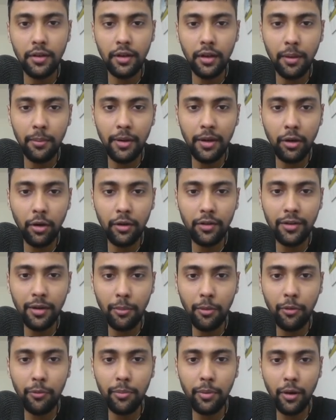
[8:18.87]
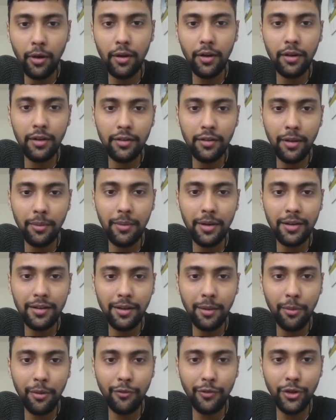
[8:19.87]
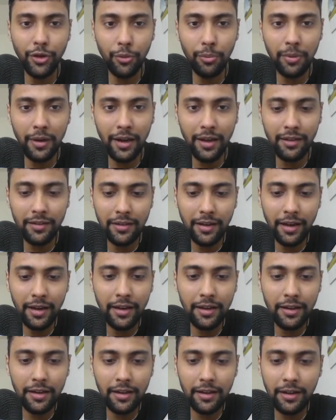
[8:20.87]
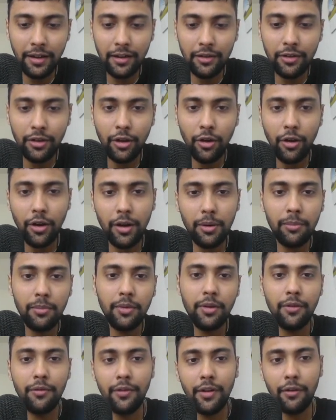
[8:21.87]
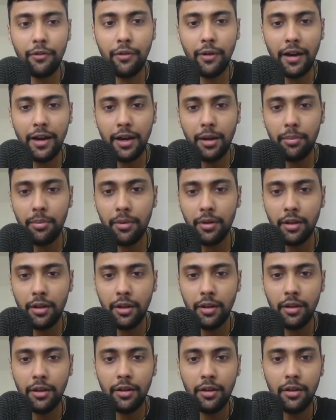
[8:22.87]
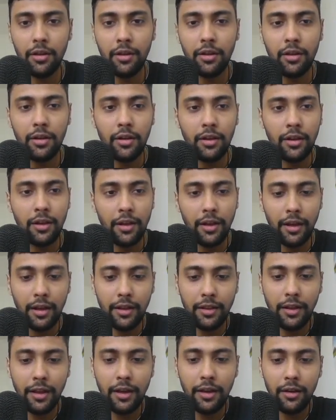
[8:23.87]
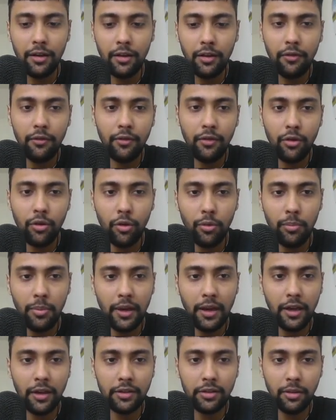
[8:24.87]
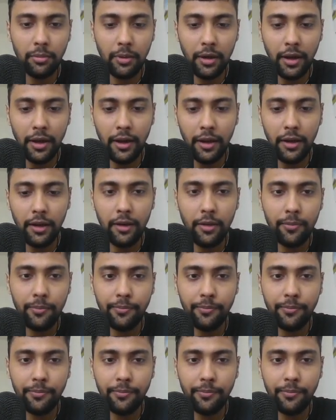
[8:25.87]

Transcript: I mean, not sum of points. I mean, sum of new price, right? That's the column we have to add up. And then group by customer ID.